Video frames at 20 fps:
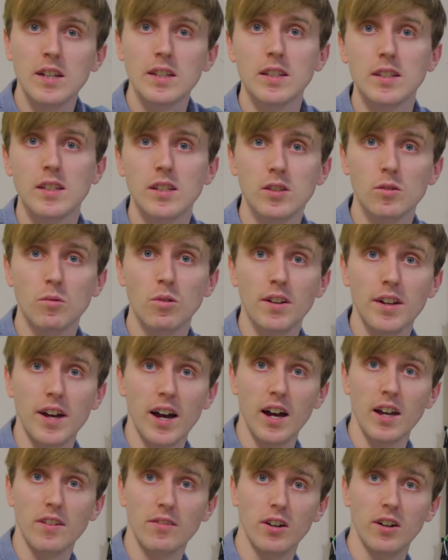This is the one that
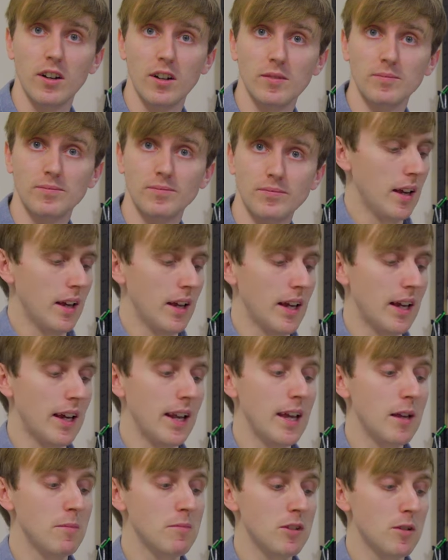I've got. It
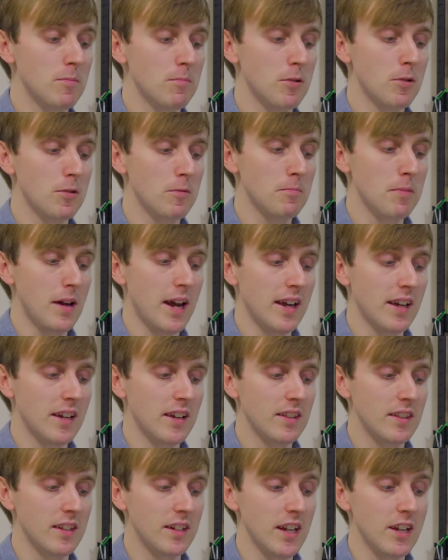claims to put
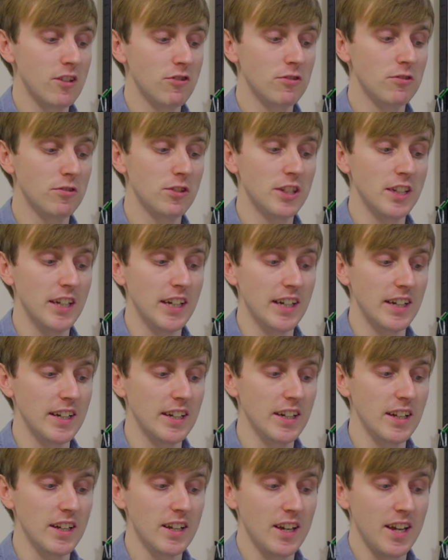back the natural
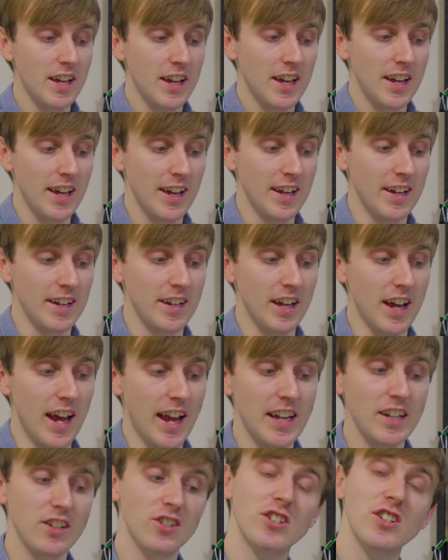sheen in
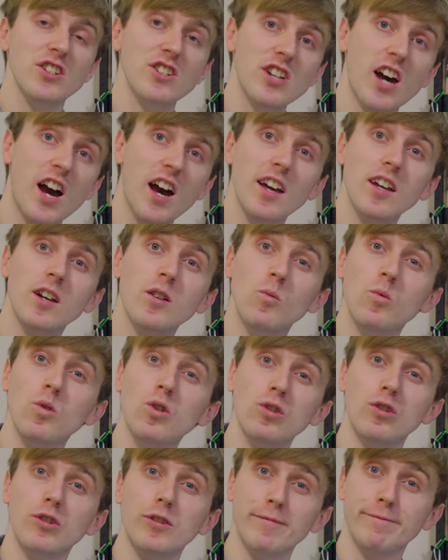aged entire
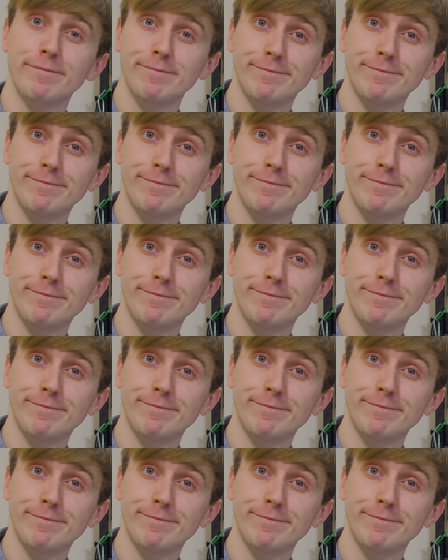wood.